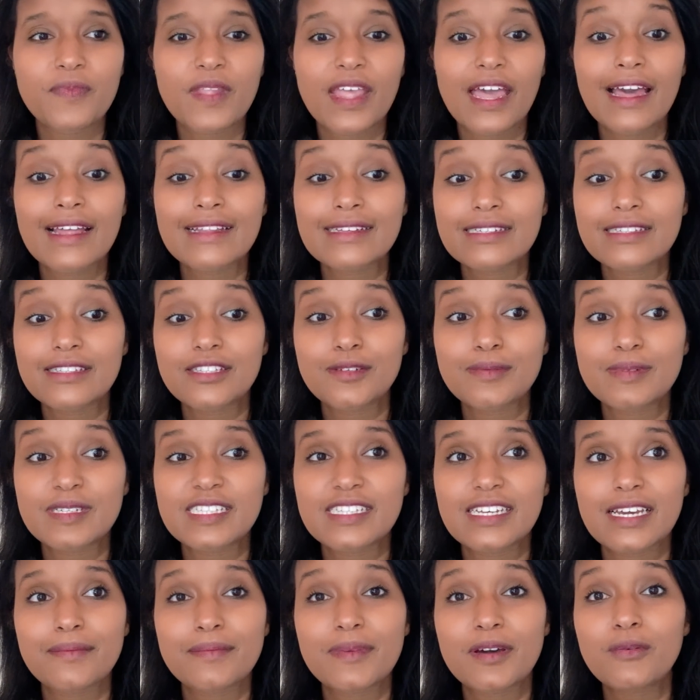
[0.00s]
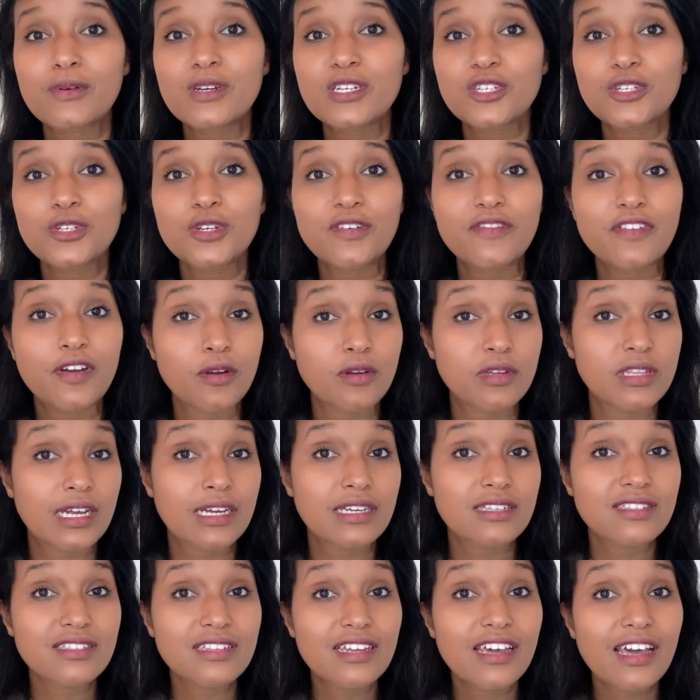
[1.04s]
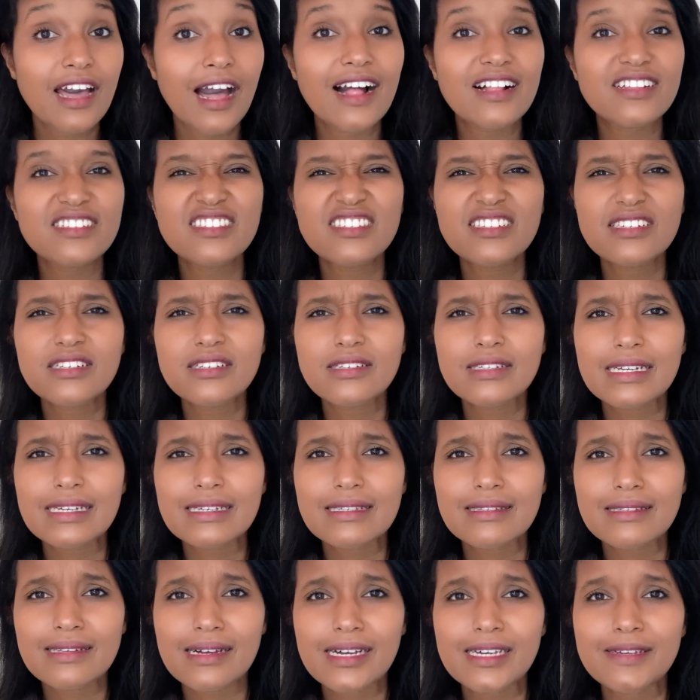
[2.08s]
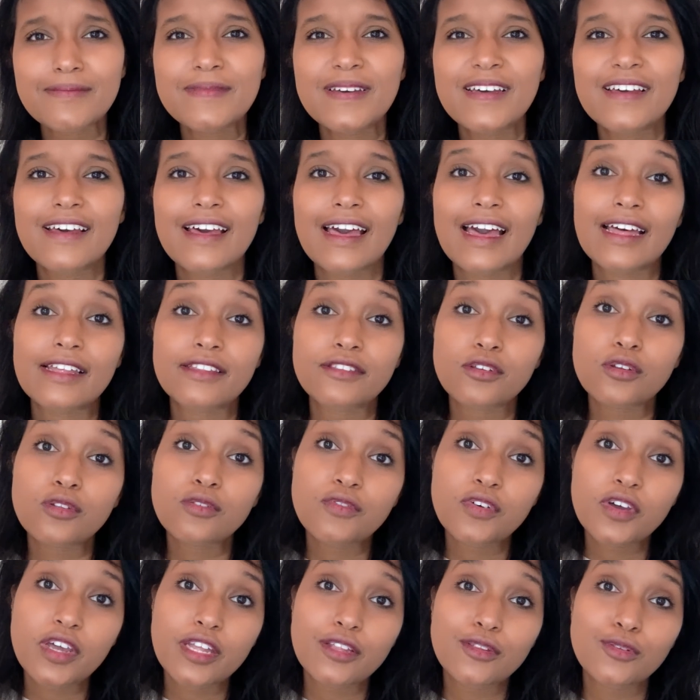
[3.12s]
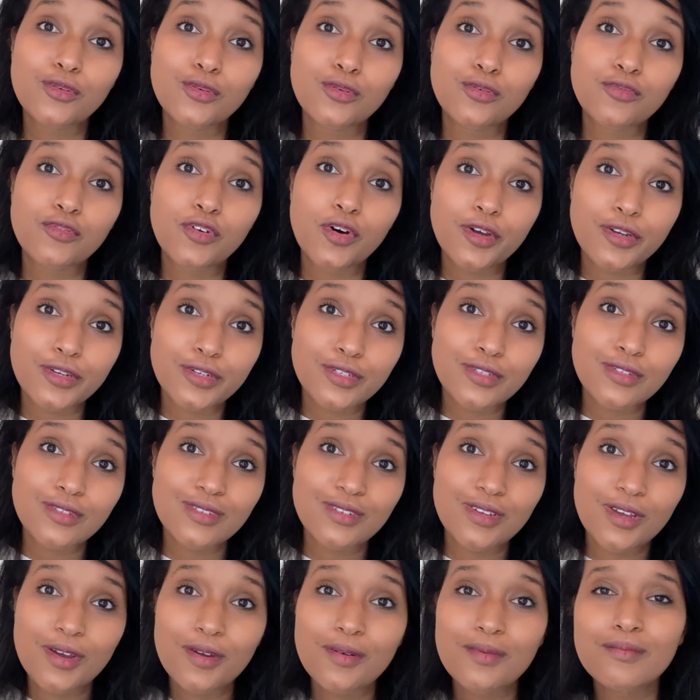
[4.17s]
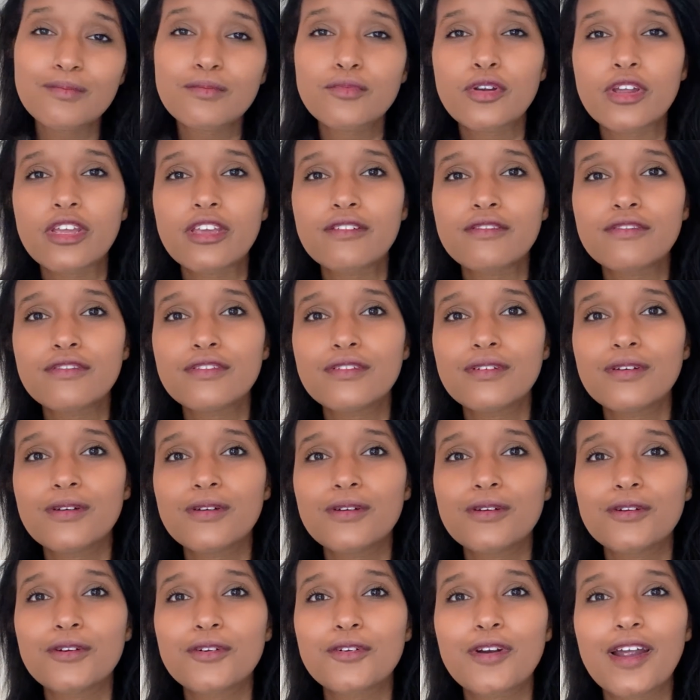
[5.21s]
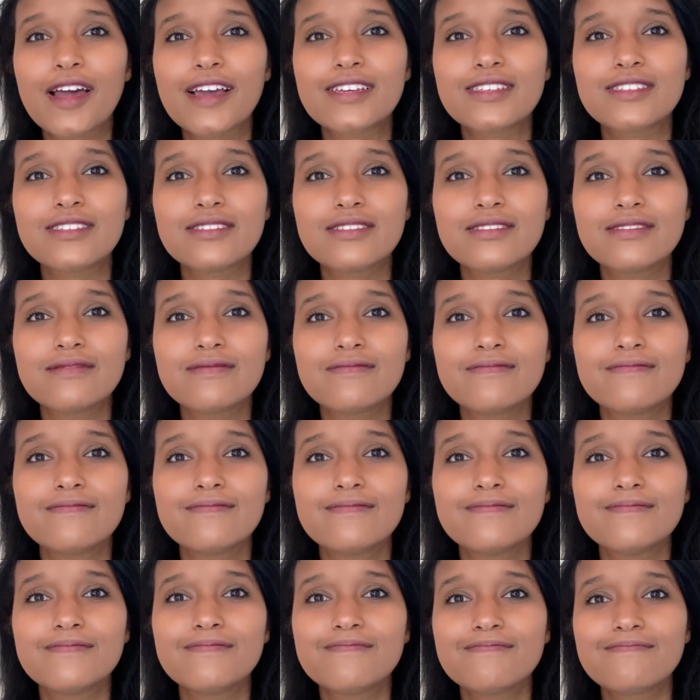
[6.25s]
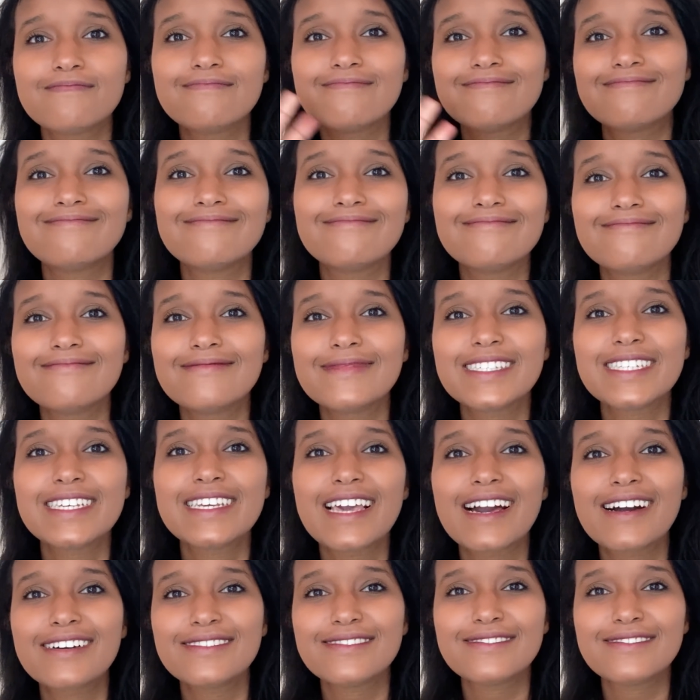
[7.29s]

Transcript: And in the meantime, I wish you a very nice day. I'll see you next time, and don't forget to focus, breathe, rise. See ya!